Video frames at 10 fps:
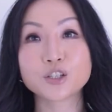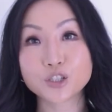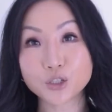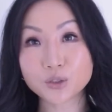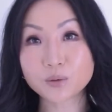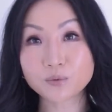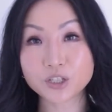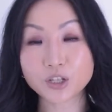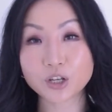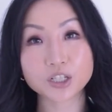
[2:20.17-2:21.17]
Do some
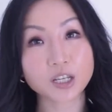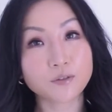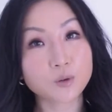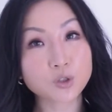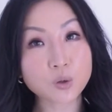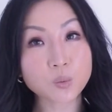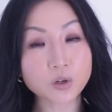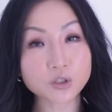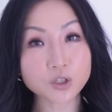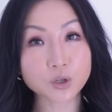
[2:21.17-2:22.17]
research. If you don't
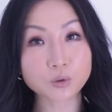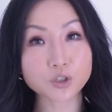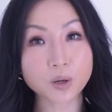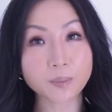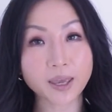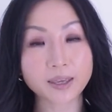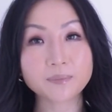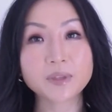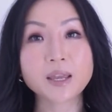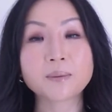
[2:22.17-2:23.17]
want to go shopping,
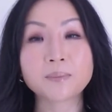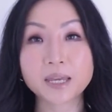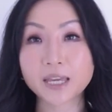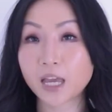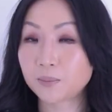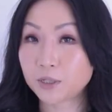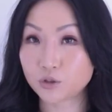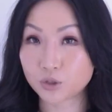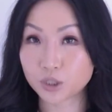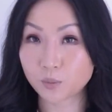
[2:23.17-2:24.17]
make a
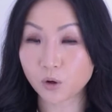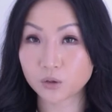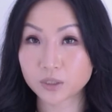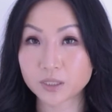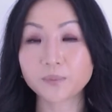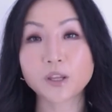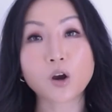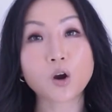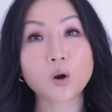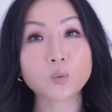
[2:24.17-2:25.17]
Pinterest board,
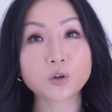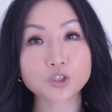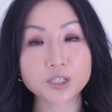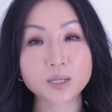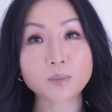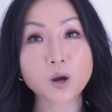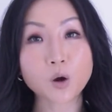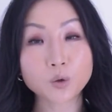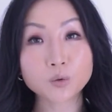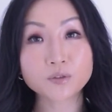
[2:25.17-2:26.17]
or watch some
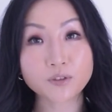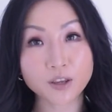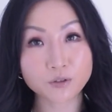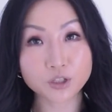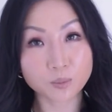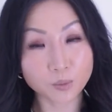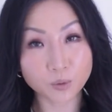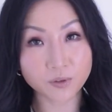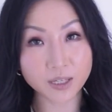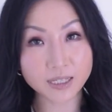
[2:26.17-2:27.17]
old favorite
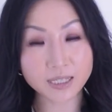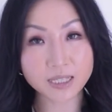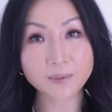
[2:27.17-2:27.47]
movies,